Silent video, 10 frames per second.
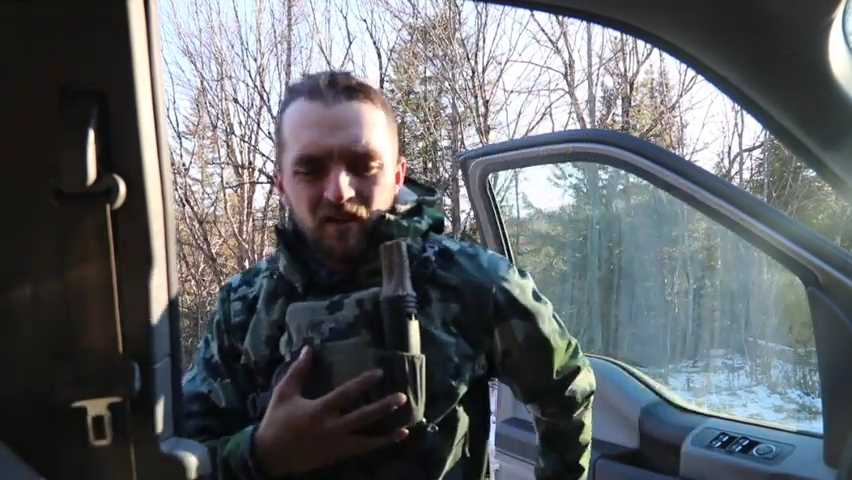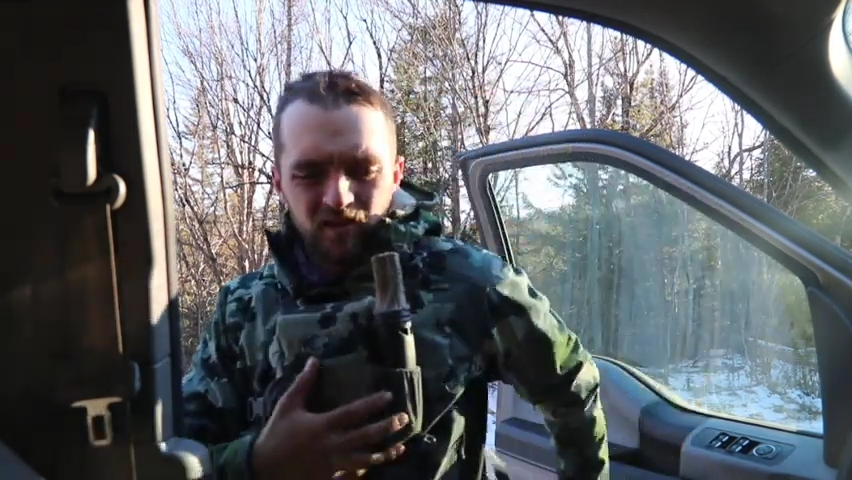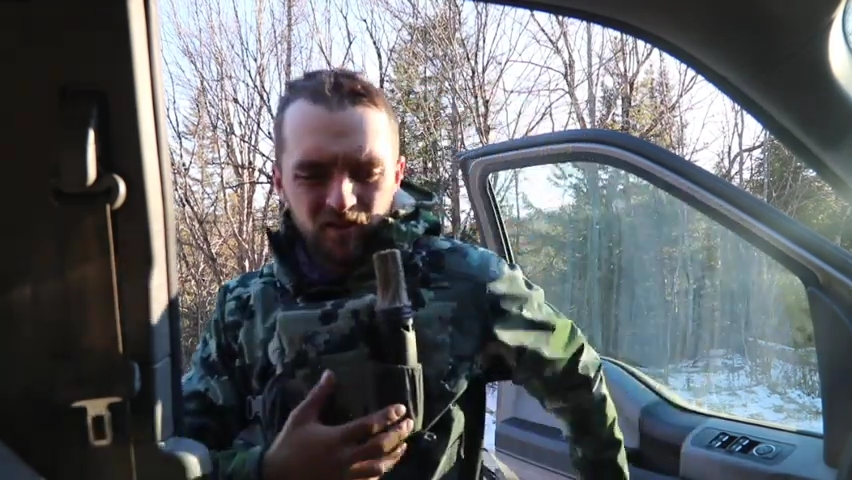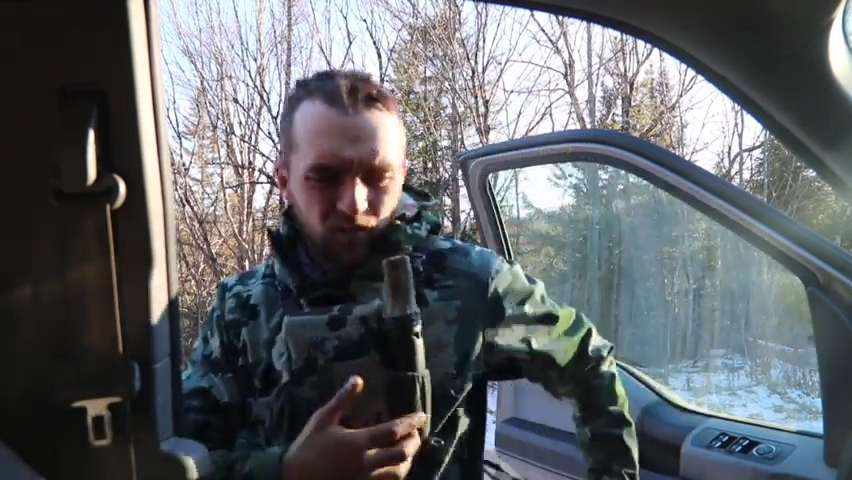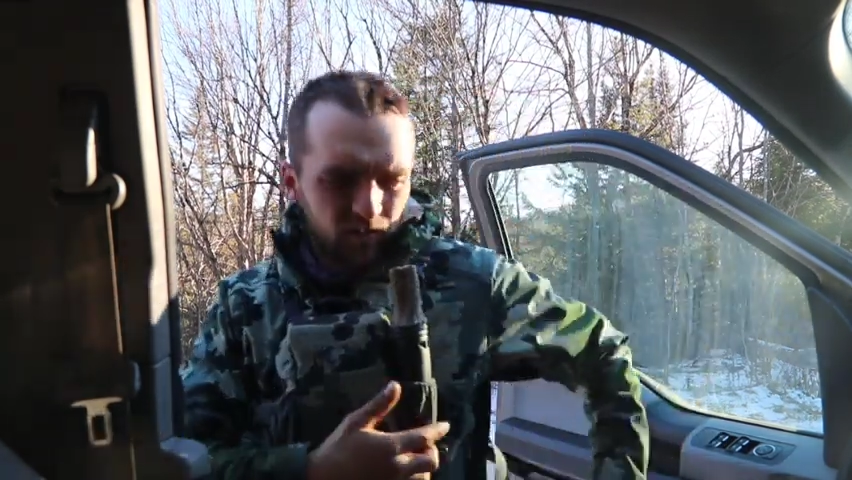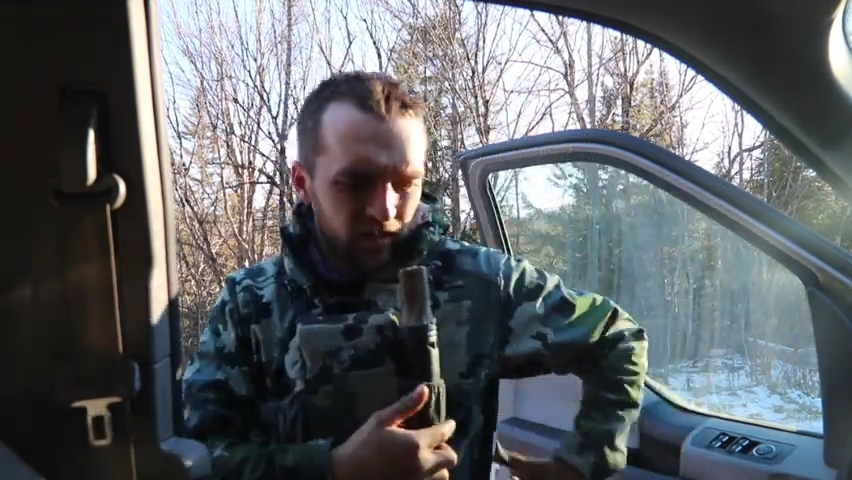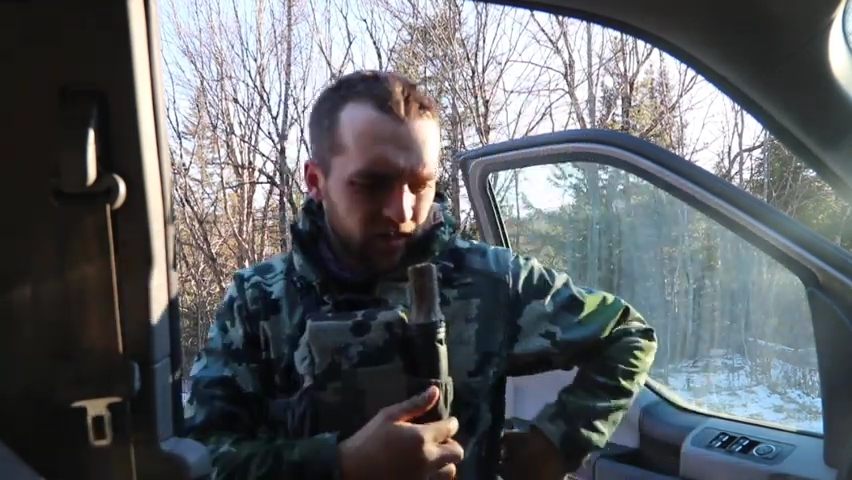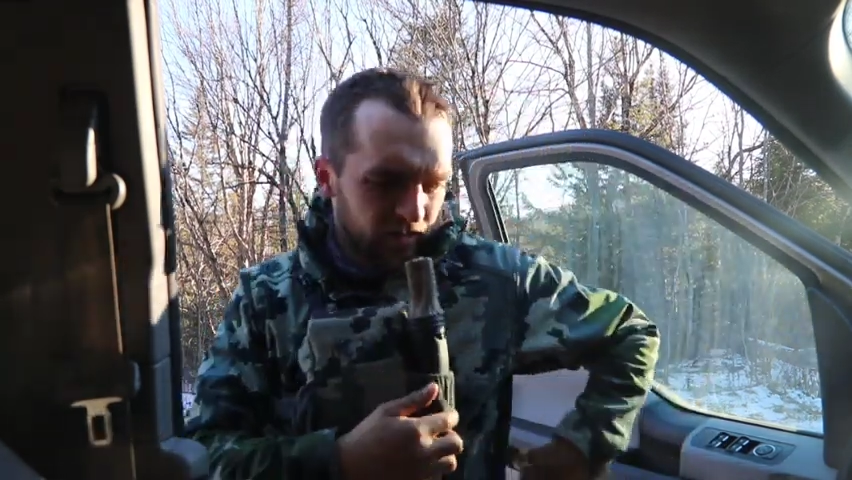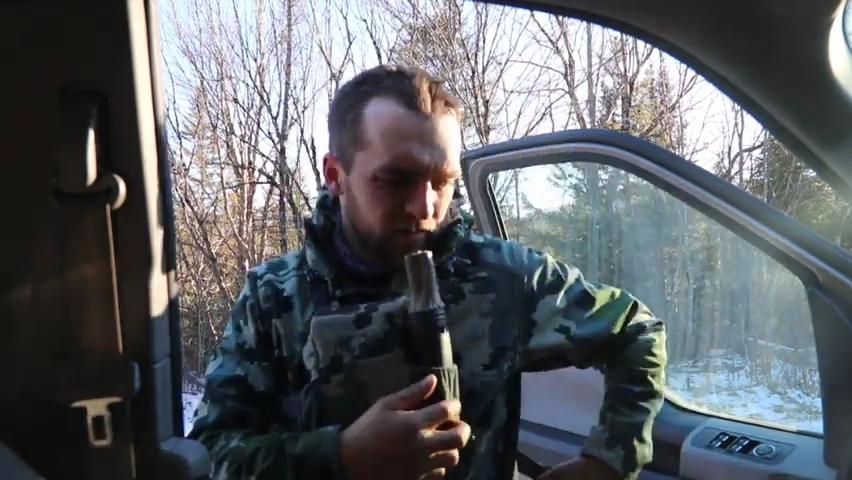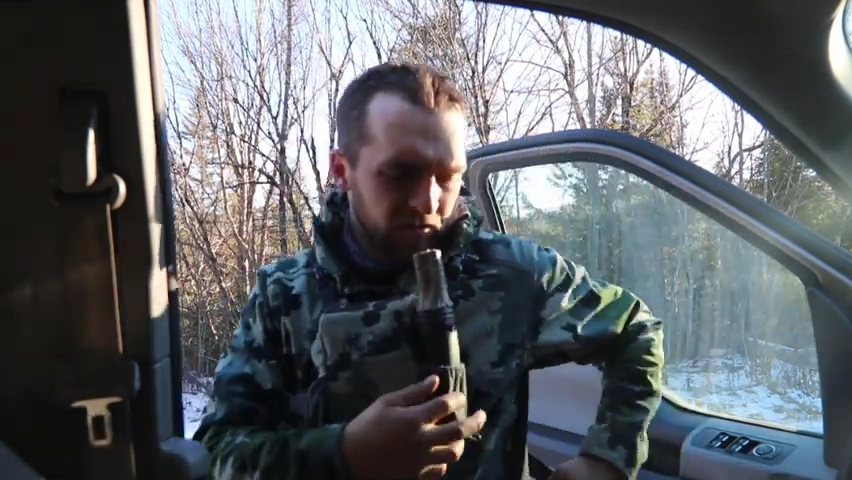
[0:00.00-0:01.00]
So,
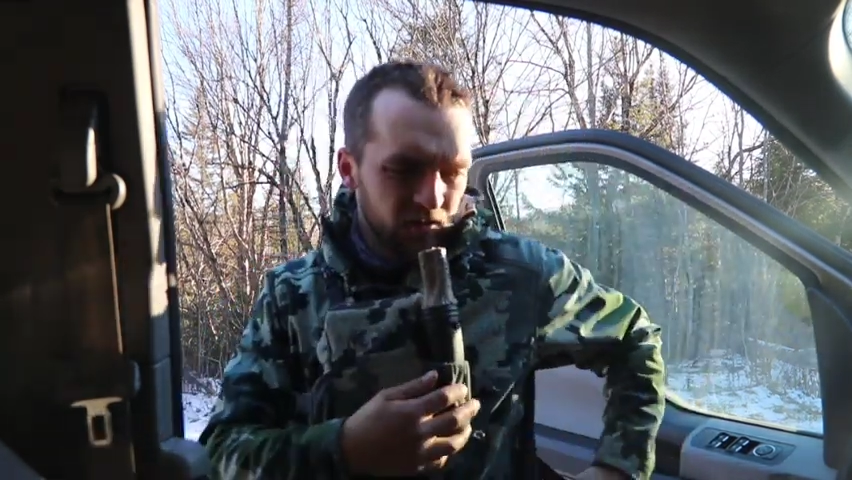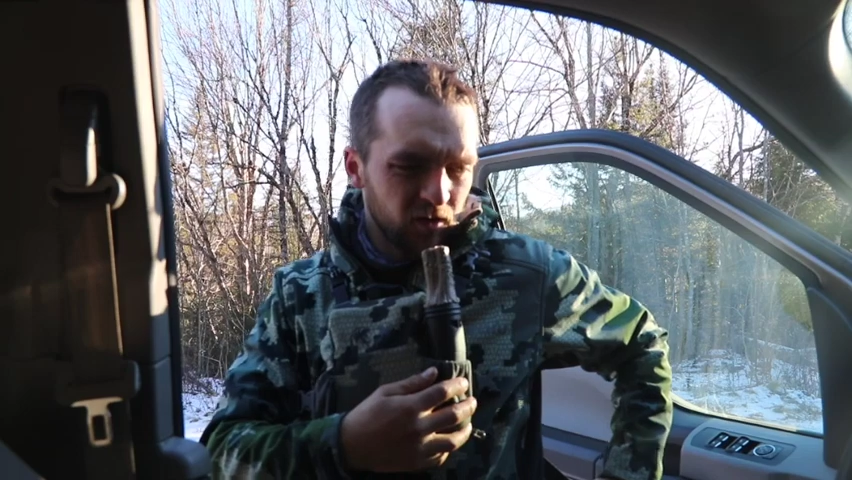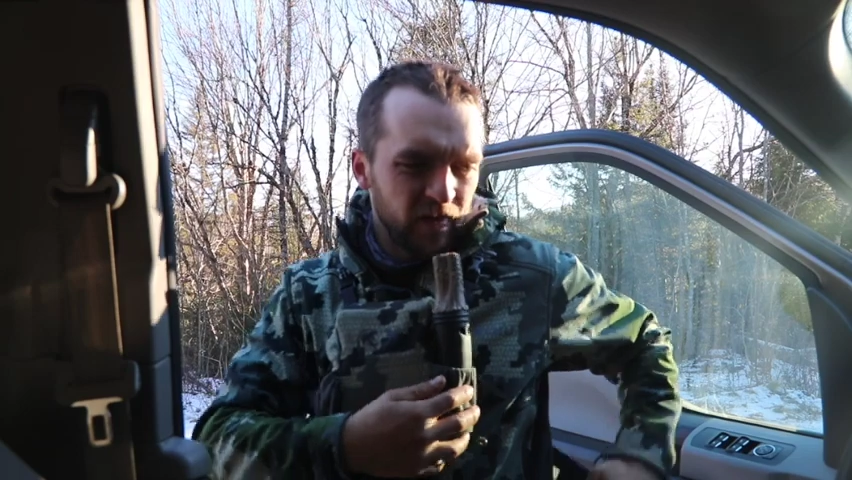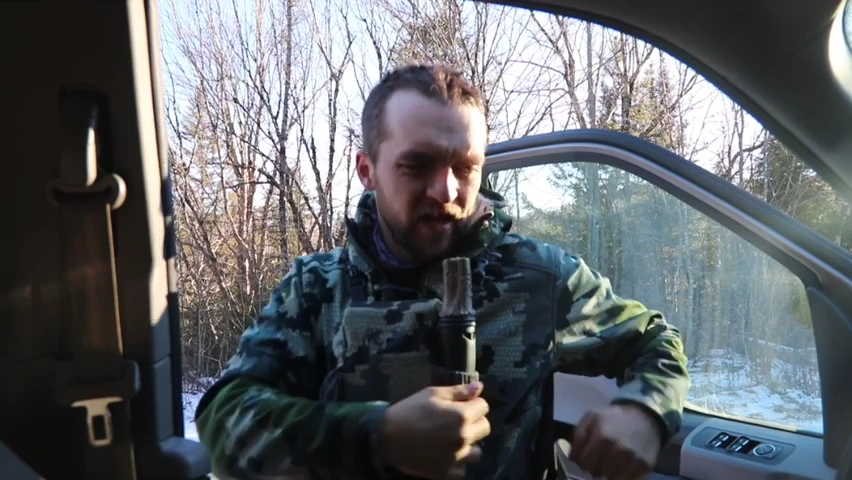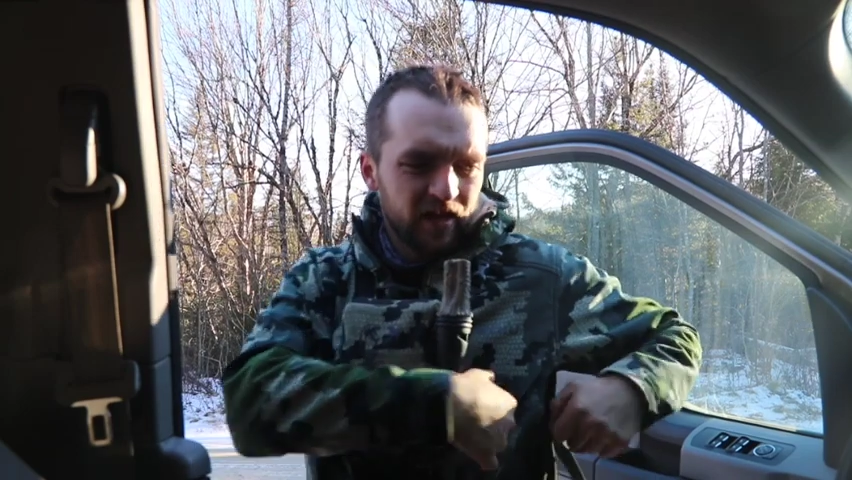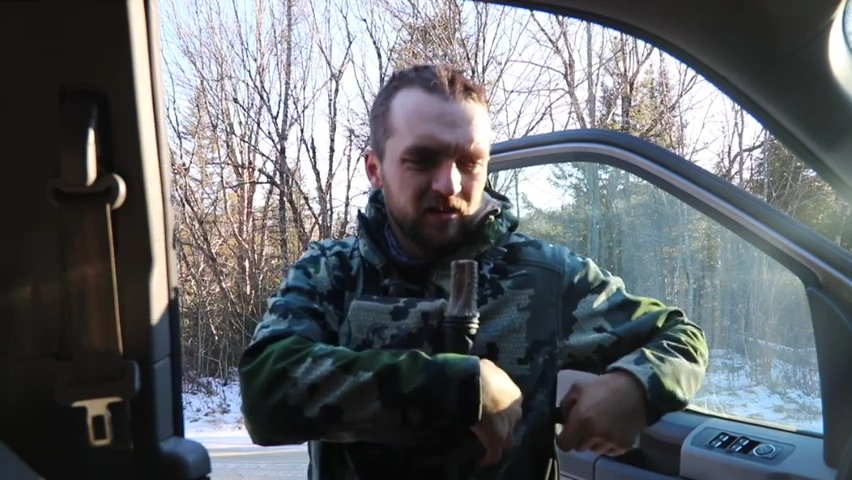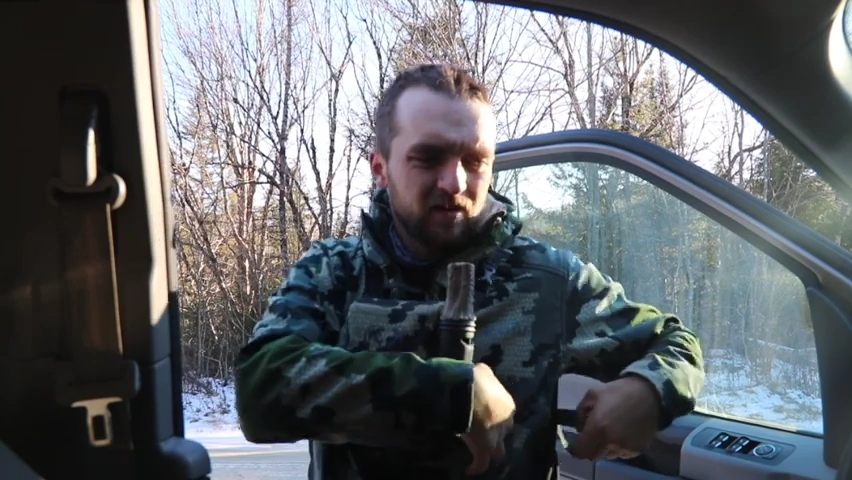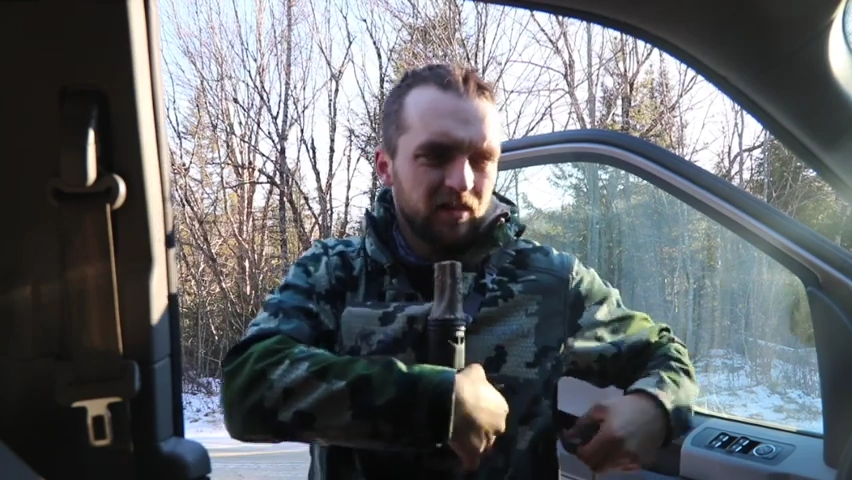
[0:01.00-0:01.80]
I'm gonna go back,